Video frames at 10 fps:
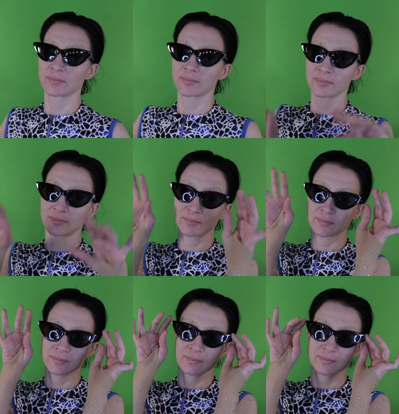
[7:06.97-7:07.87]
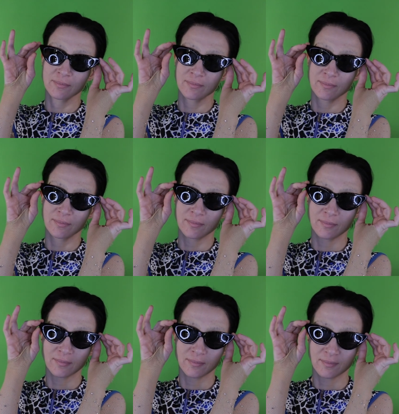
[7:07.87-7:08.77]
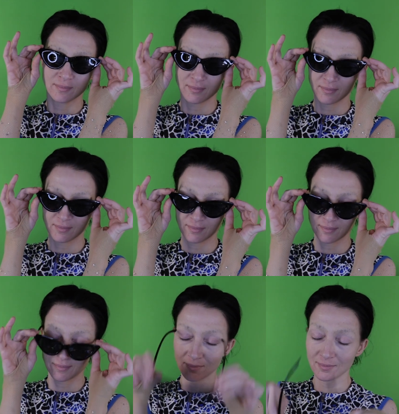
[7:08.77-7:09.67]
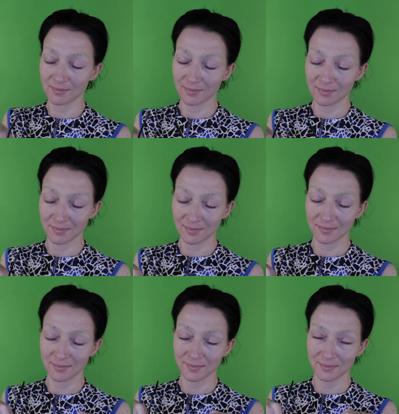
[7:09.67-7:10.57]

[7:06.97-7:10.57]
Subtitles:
Nothing is said.